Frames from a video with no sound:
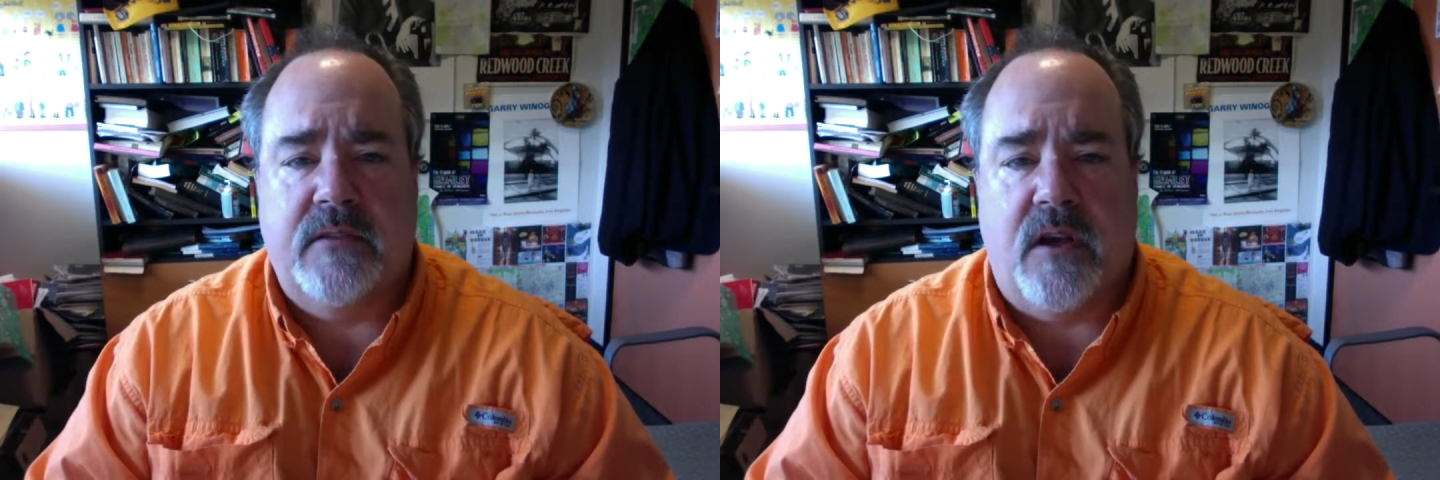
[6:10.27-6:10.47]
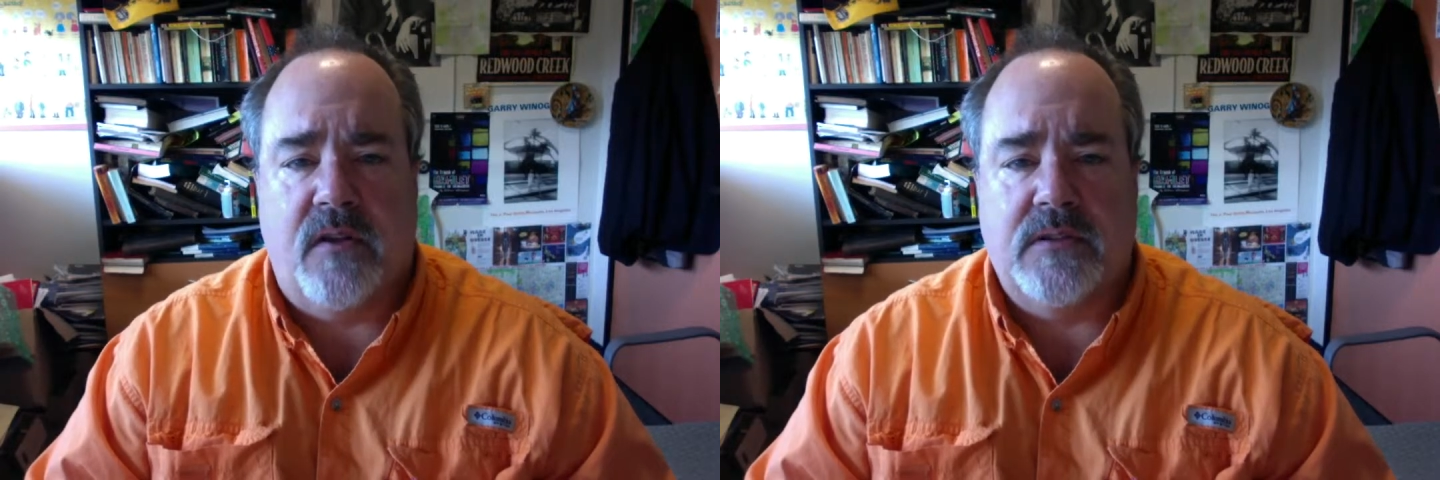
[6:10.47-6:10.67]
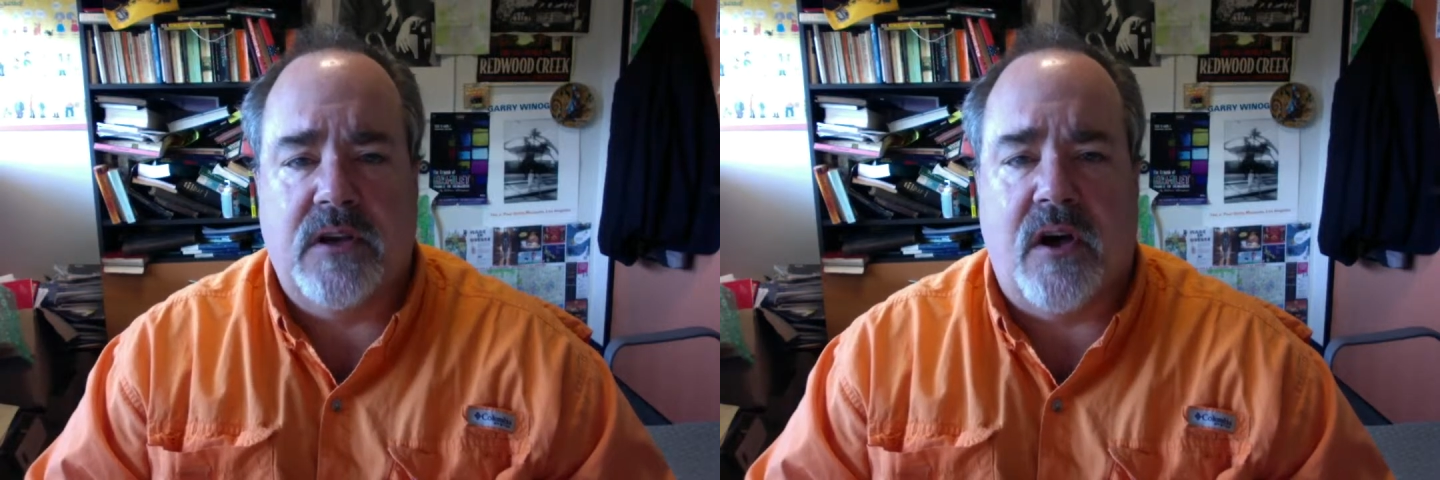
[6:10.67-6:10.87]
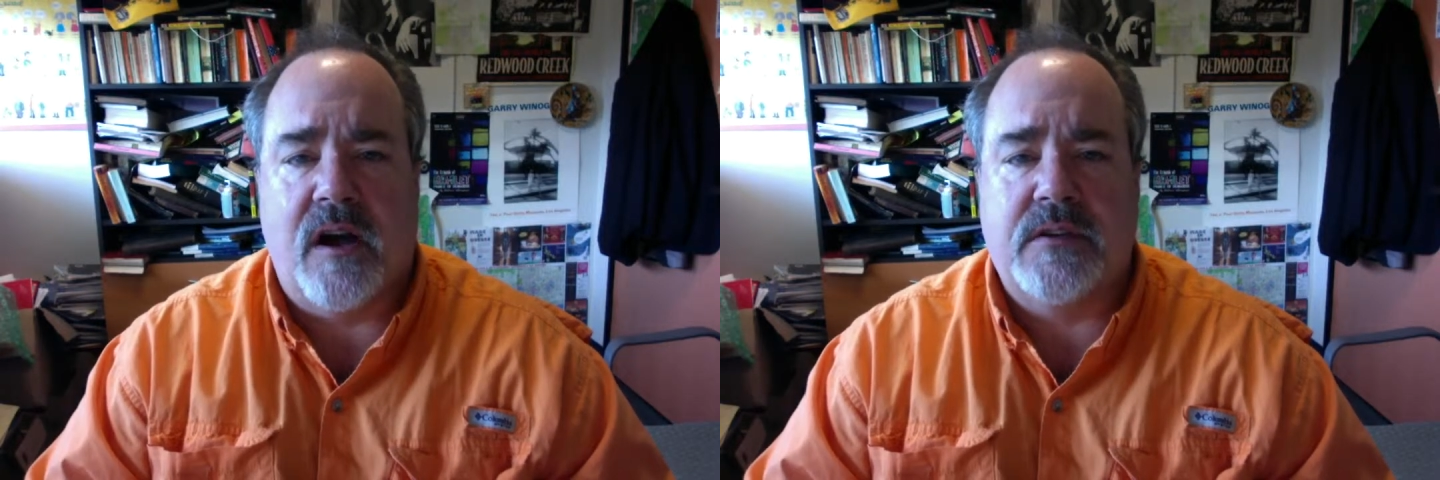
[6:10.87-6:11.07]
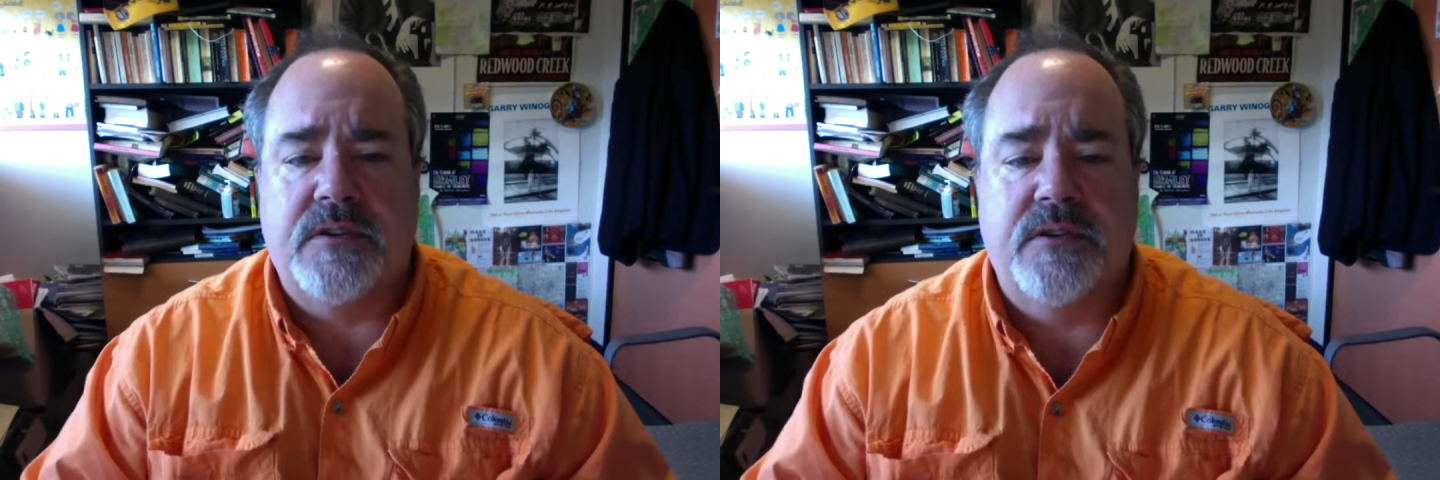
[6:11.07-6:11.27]
I'll
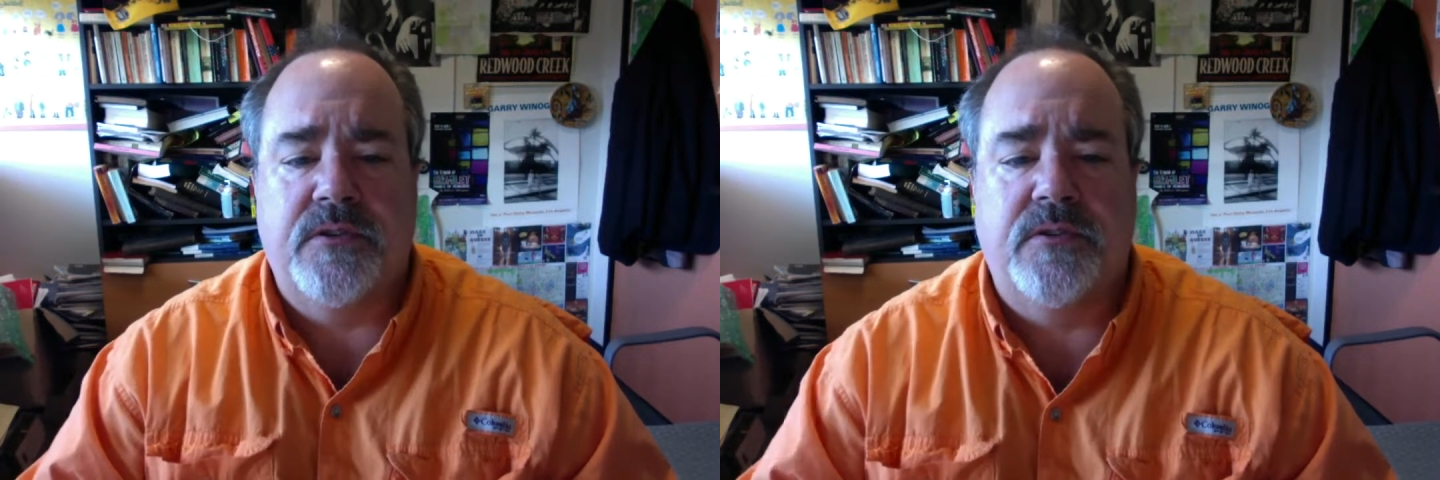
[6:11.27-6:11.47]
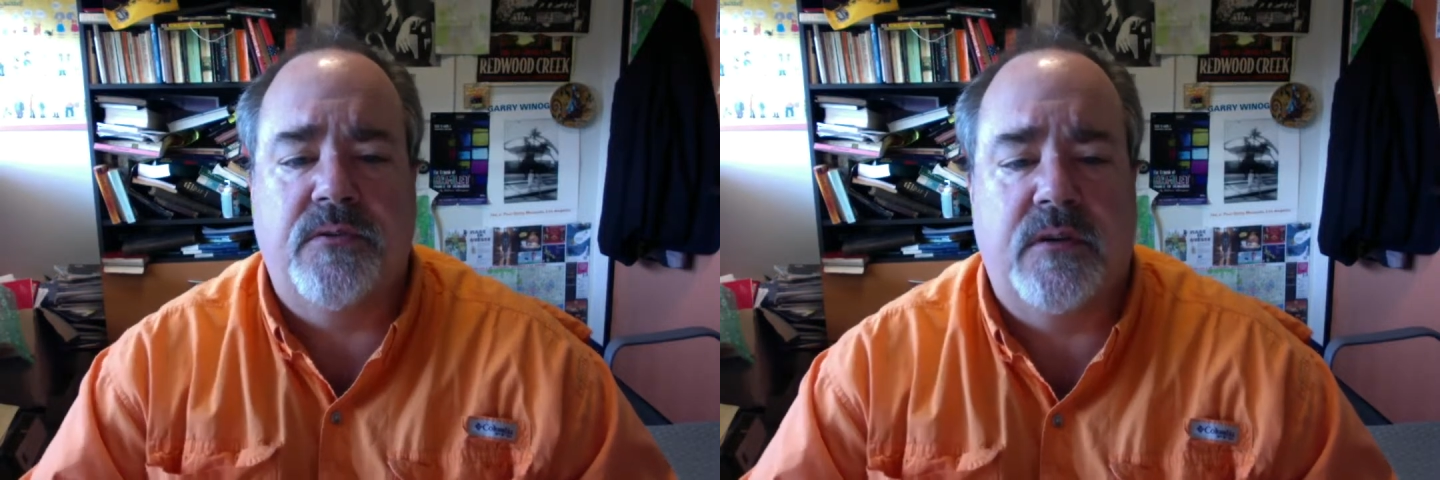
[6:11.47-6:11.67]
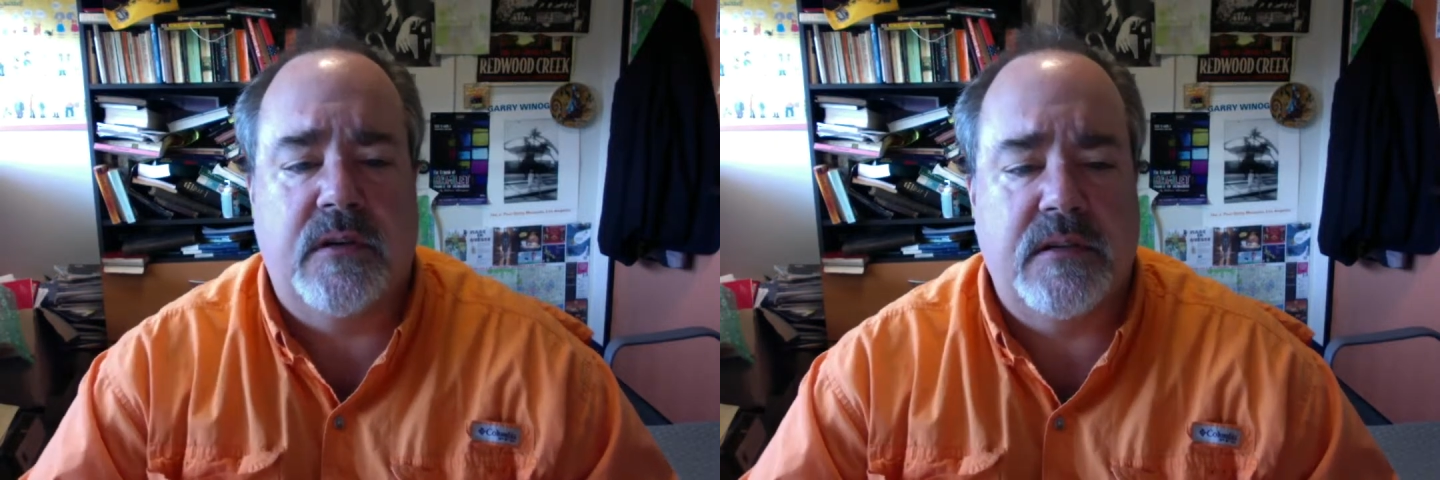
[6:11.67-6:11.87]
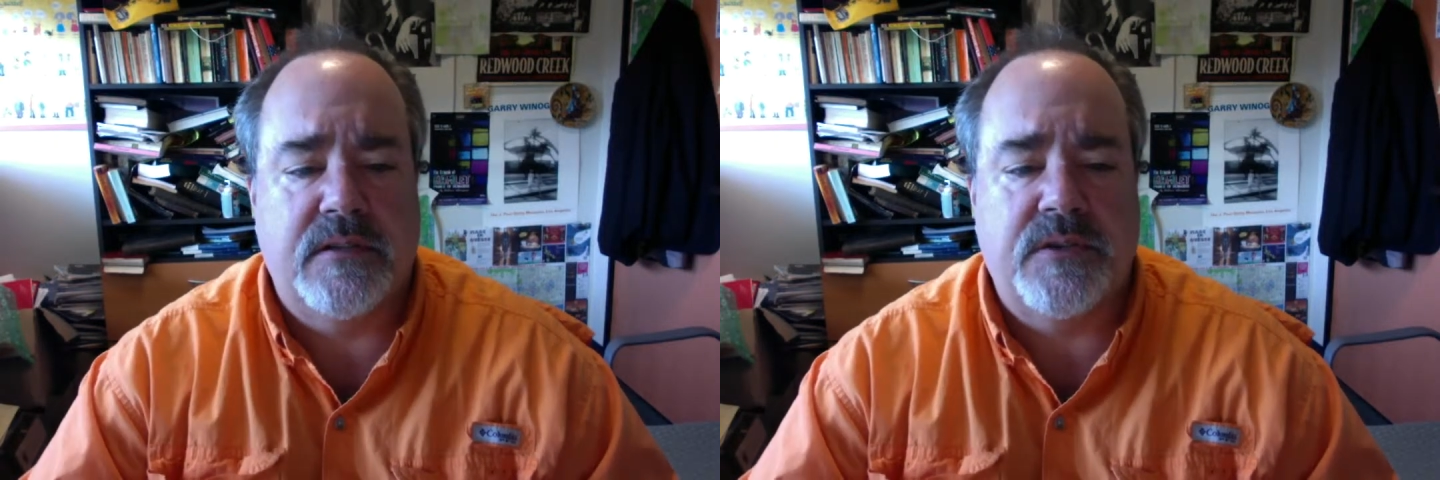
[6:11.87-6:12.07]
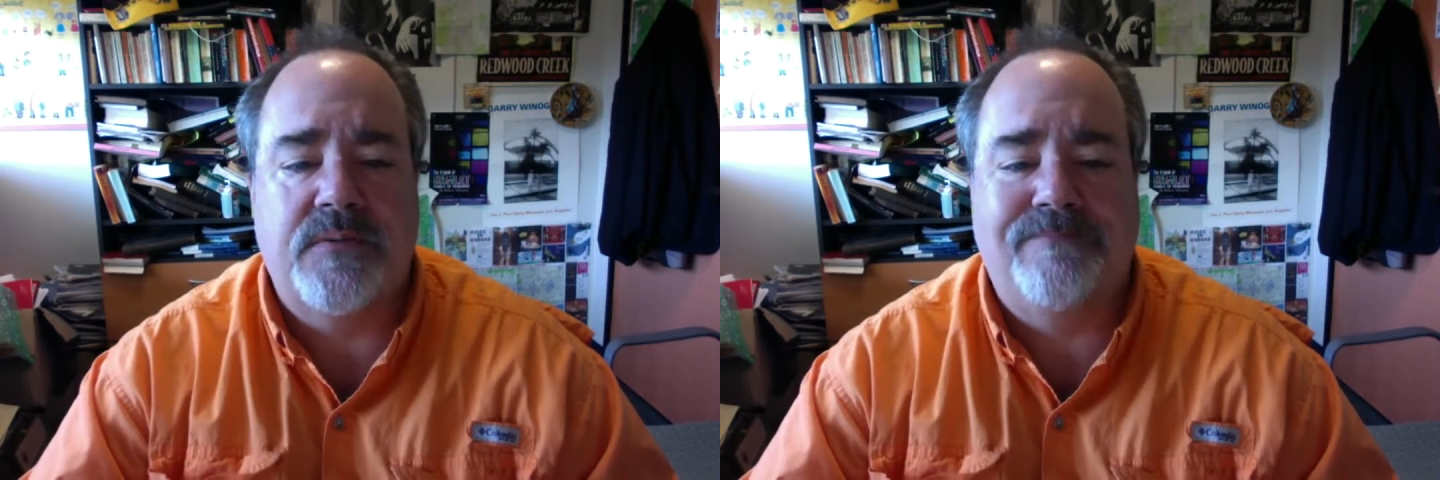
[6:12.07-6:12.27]
talk to you
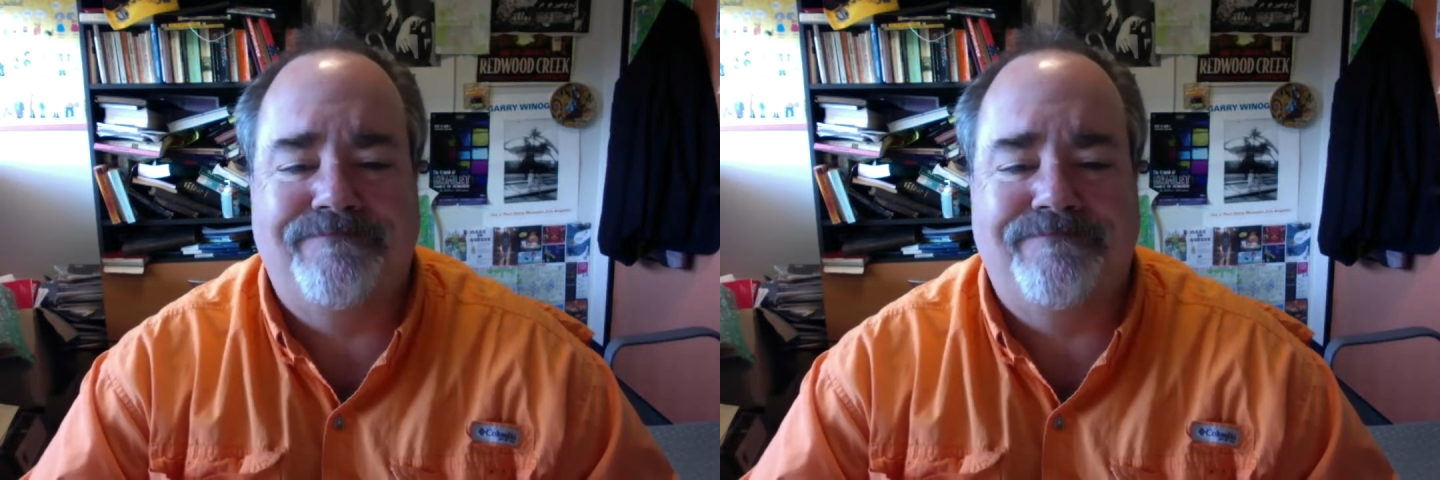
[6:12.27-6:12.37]
soon.